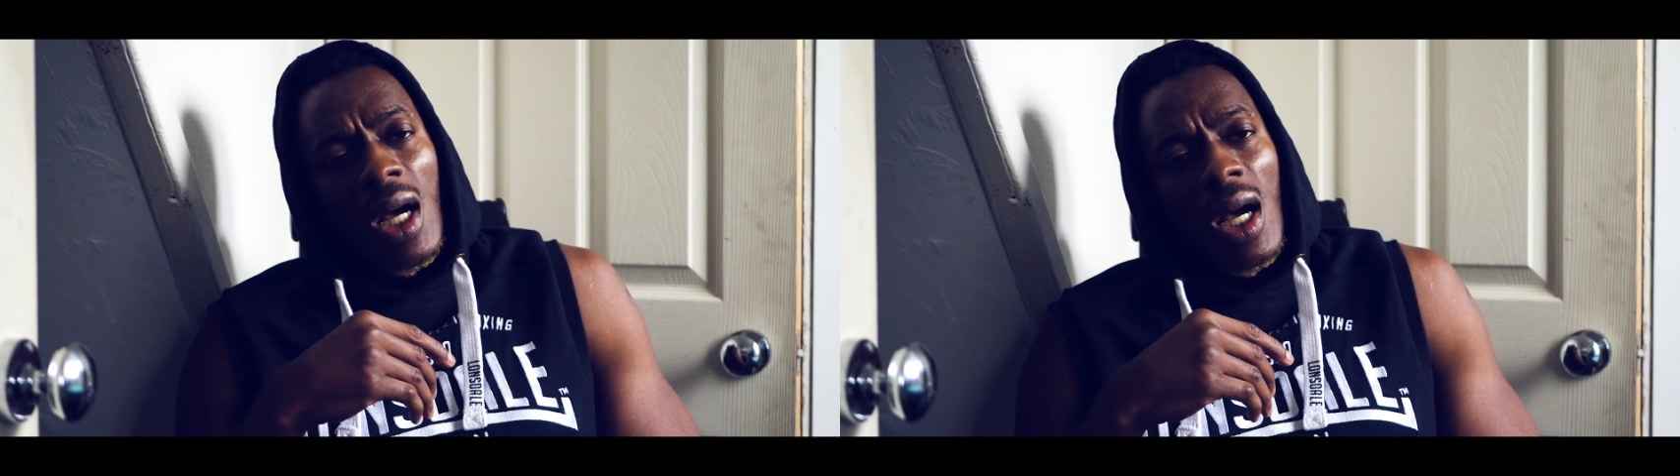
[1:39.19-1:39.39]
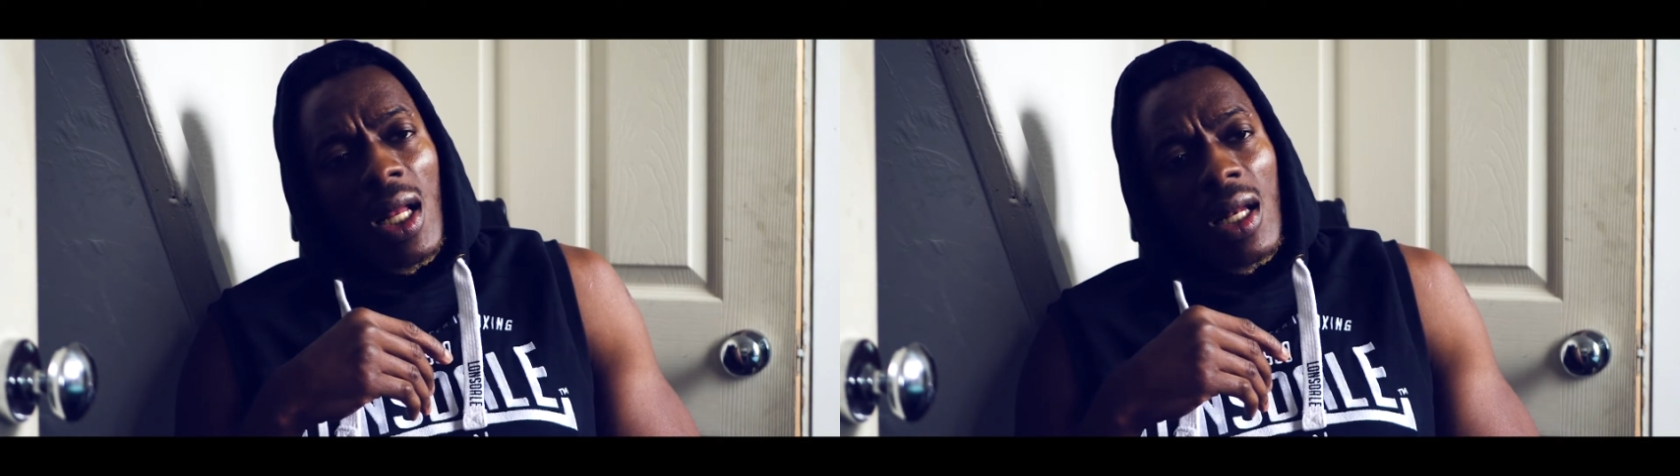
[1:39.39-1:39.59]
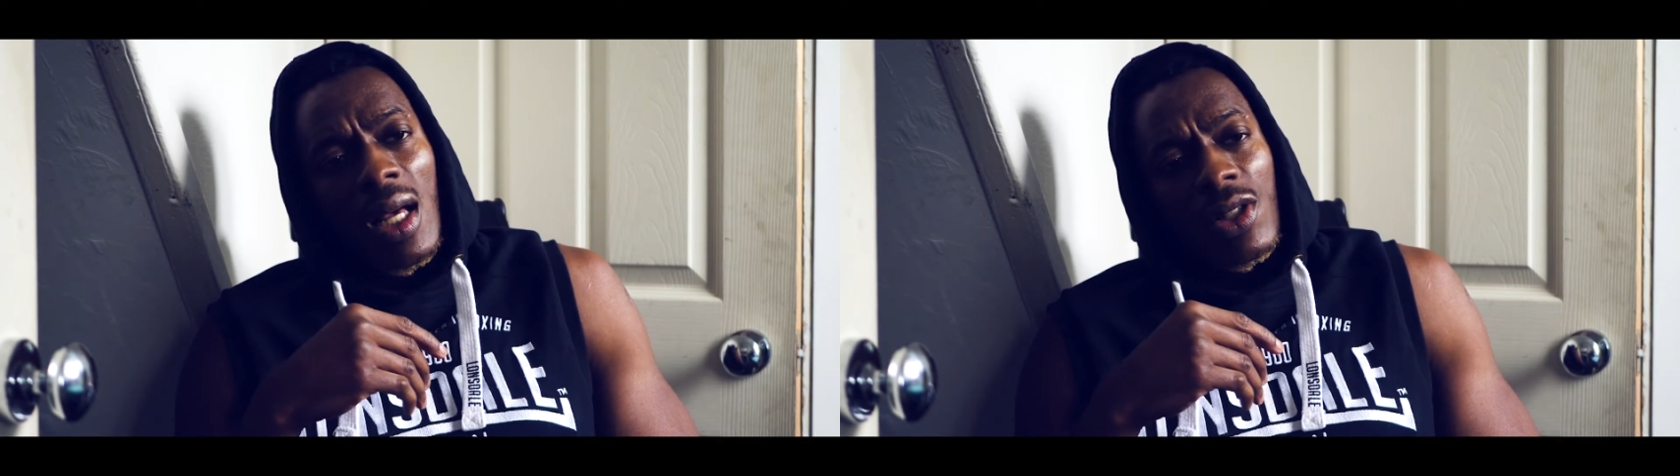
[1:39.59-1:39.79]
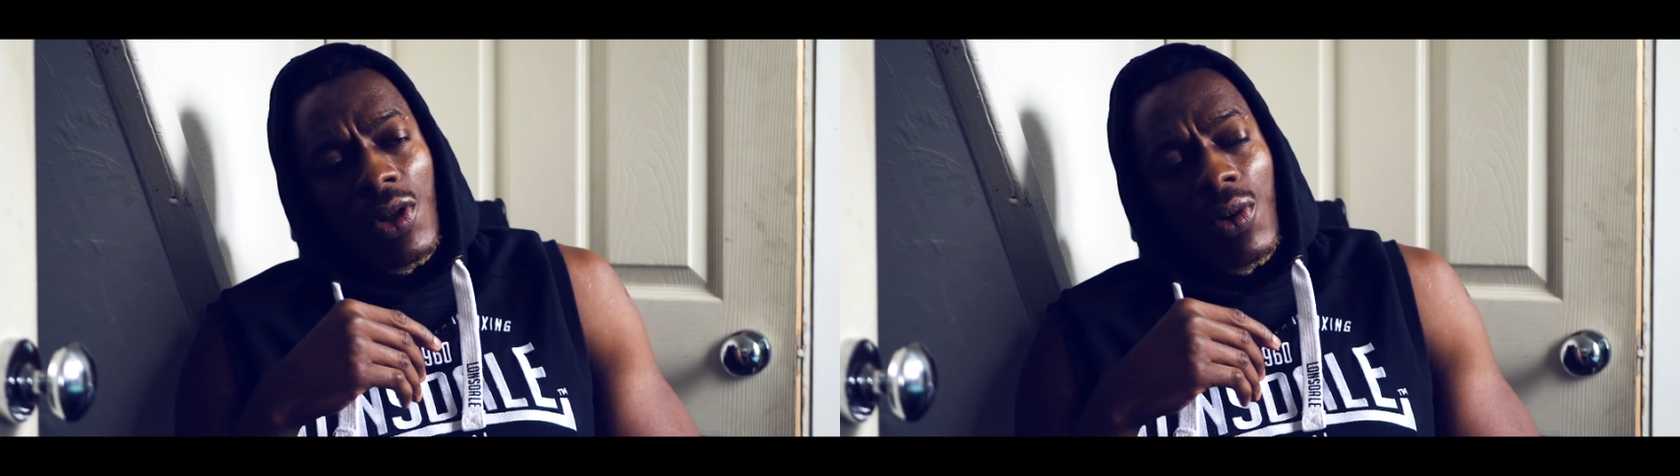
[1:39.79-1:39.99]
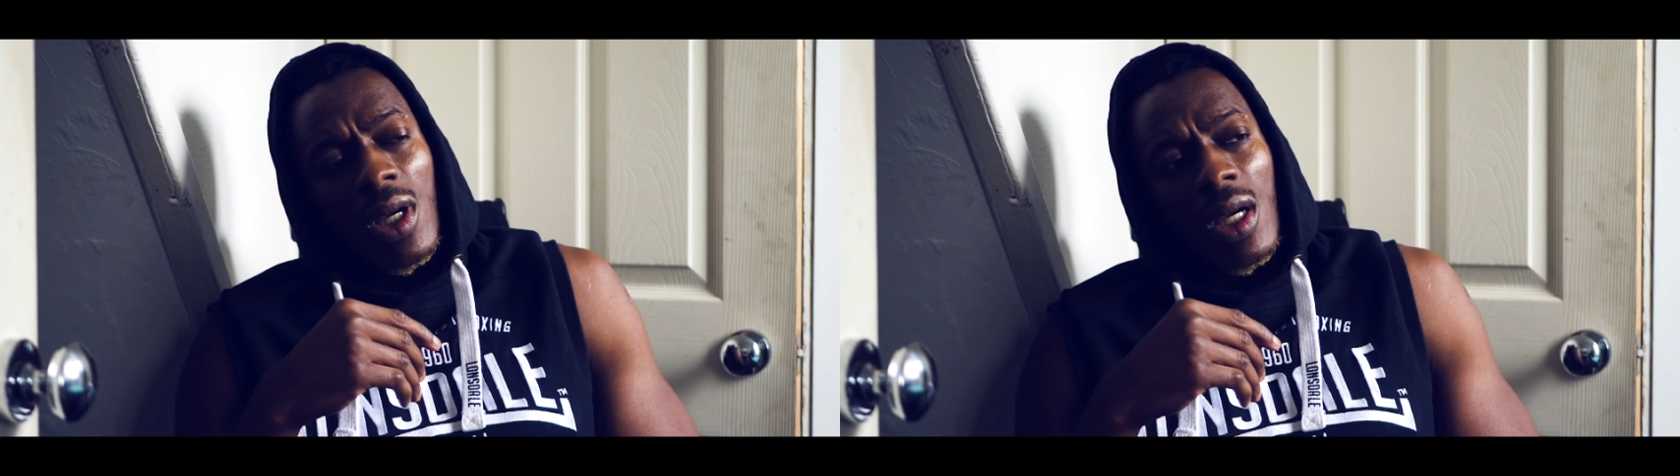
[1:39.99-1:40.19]
And that's
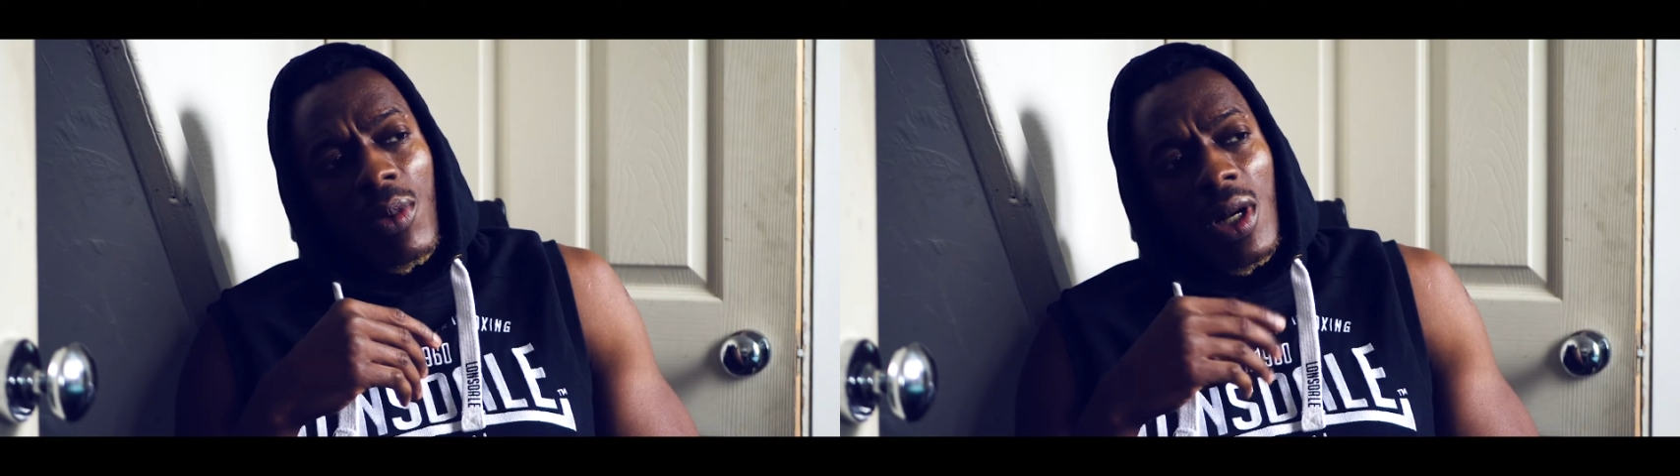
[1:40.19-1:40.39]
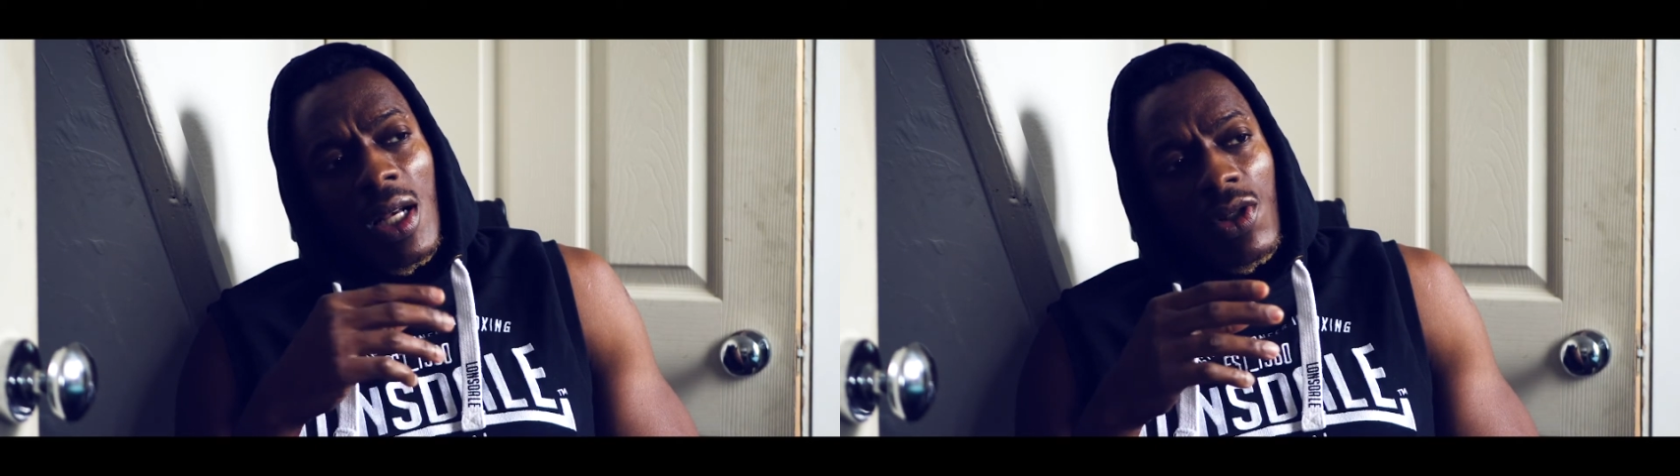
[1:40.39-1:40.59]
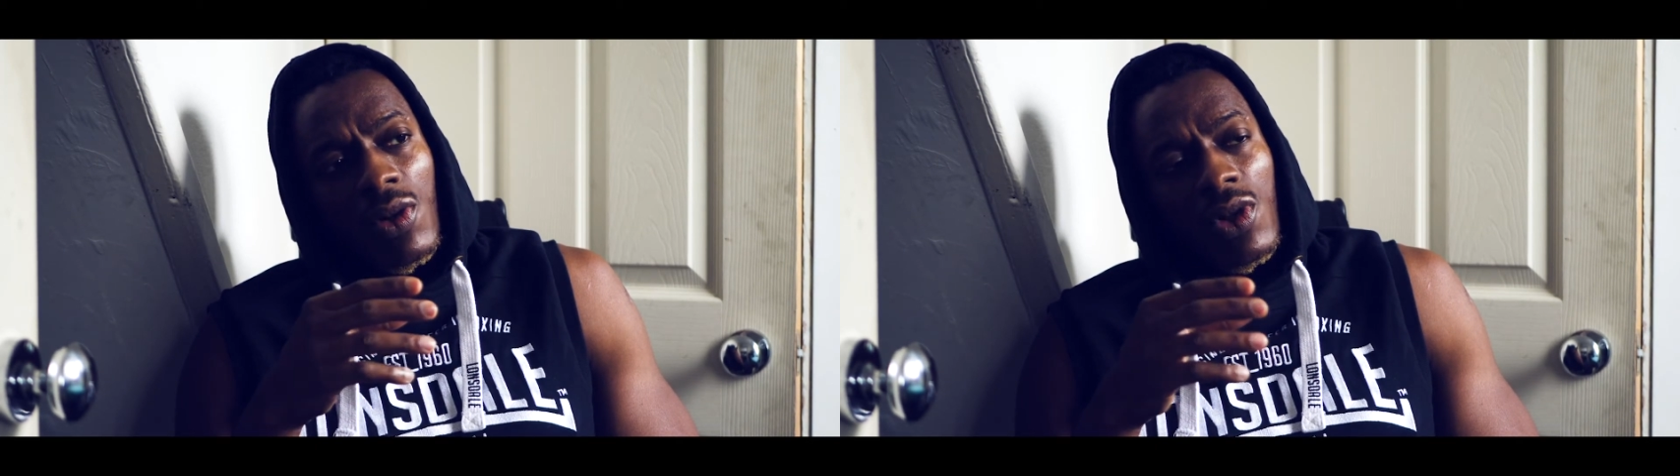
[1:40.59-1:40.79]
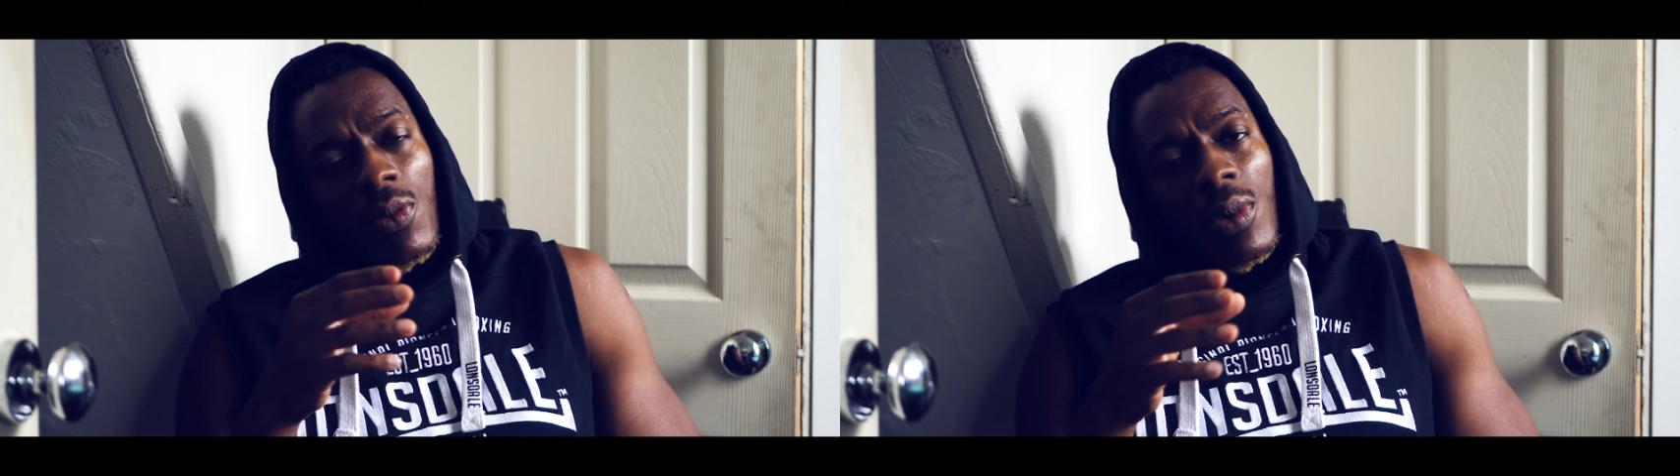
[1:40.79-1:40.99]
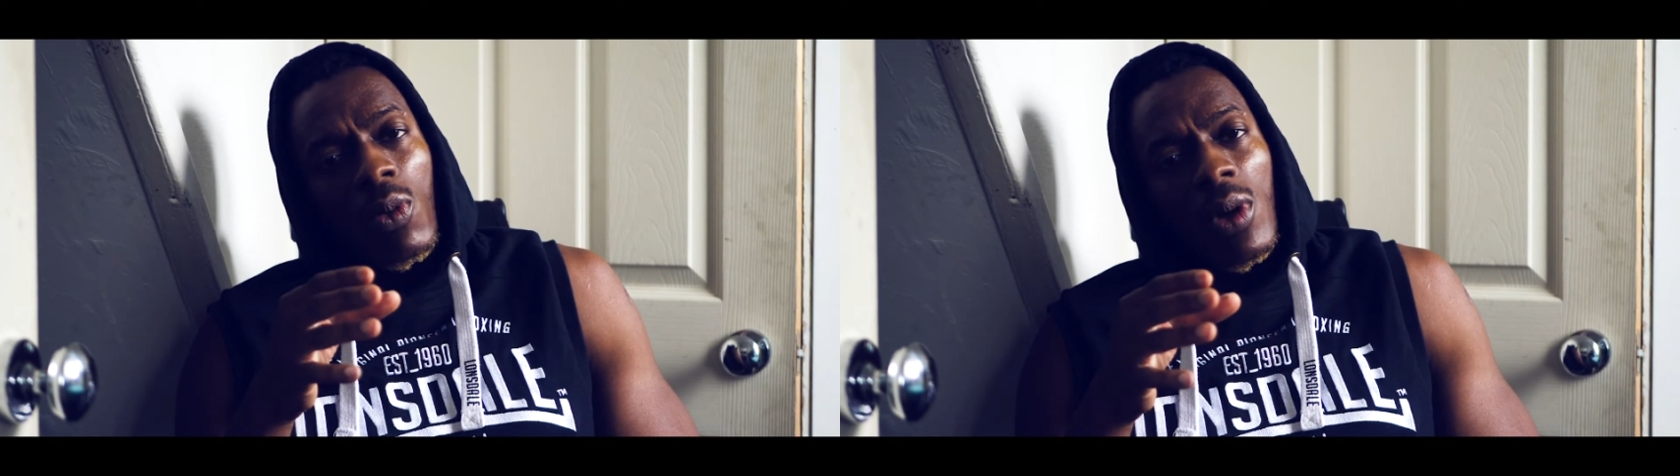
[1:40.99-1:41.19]
okay, but that's also
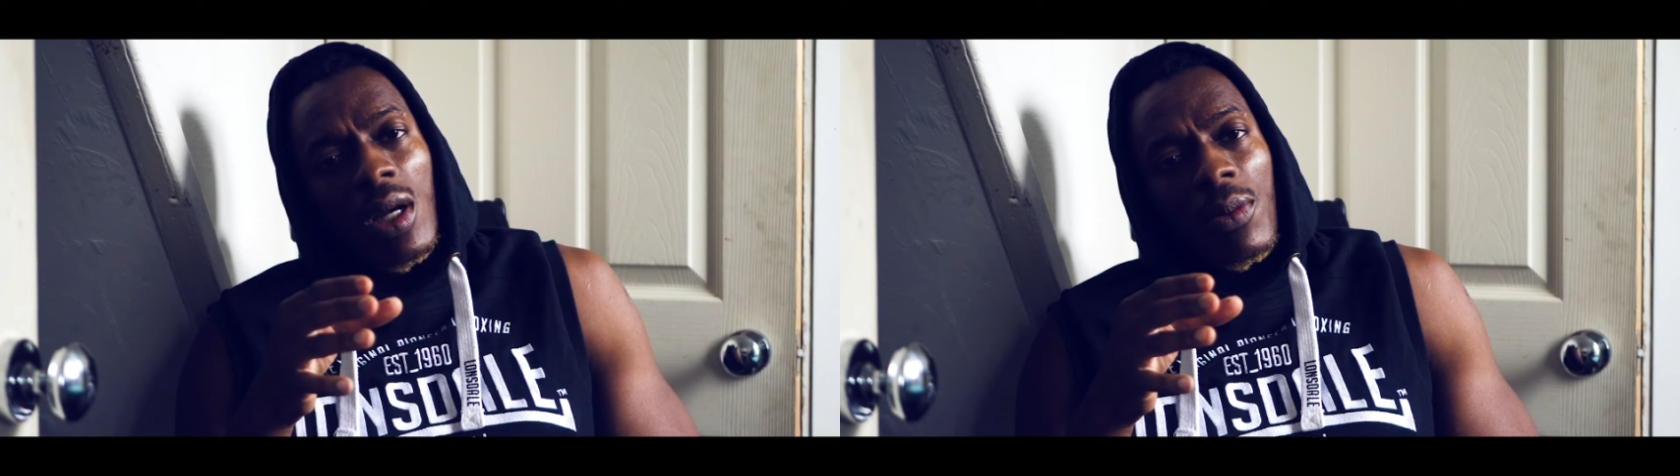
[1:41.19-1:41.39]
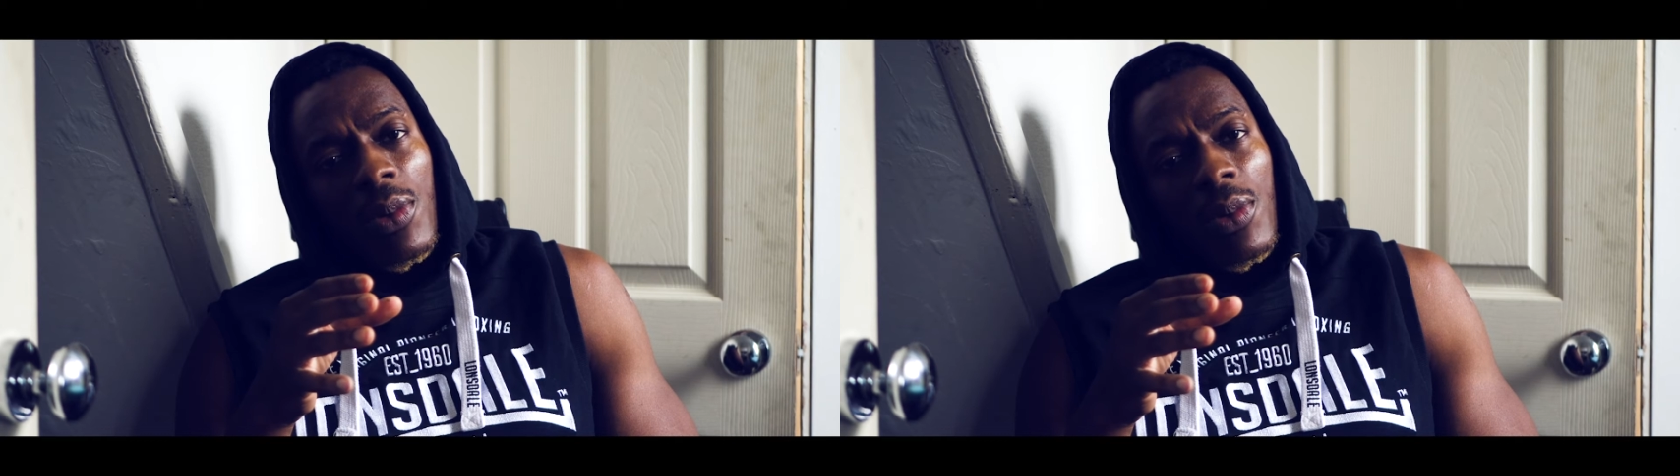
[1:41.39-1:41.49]
a bit weird